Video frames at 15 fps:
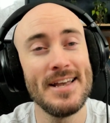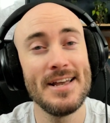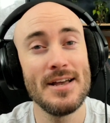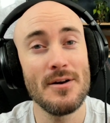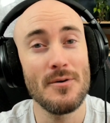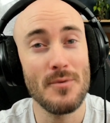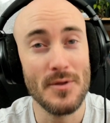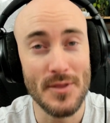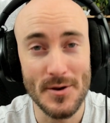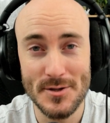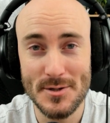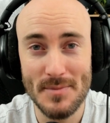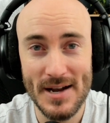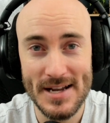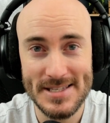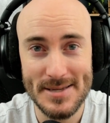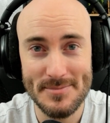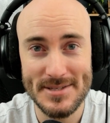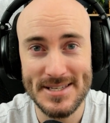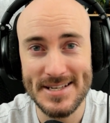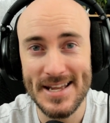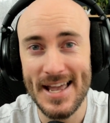Well, those are my
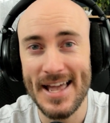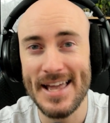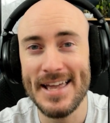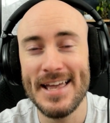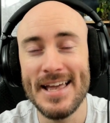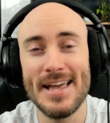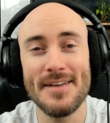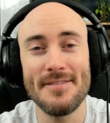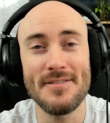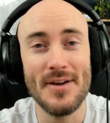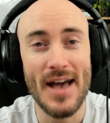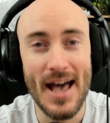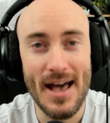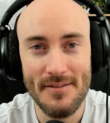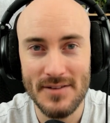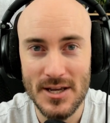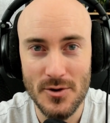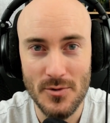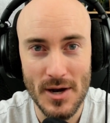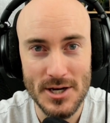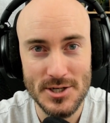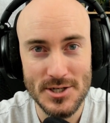tips today. If you have any
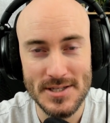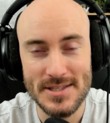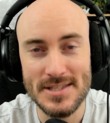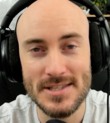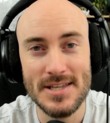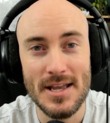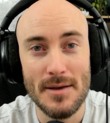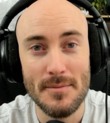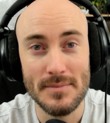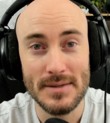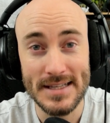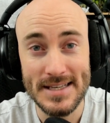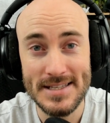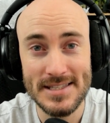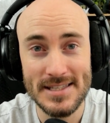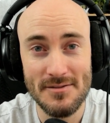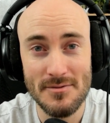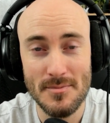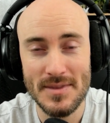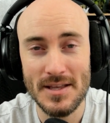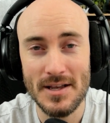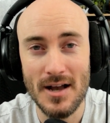questions, please leave
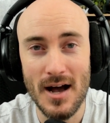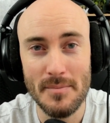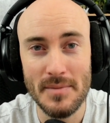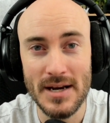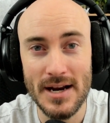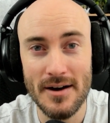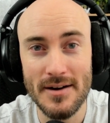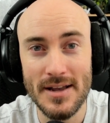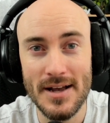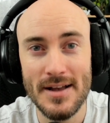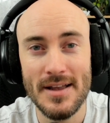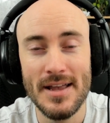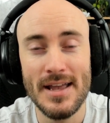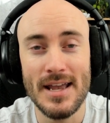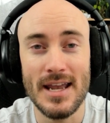them in the comment area.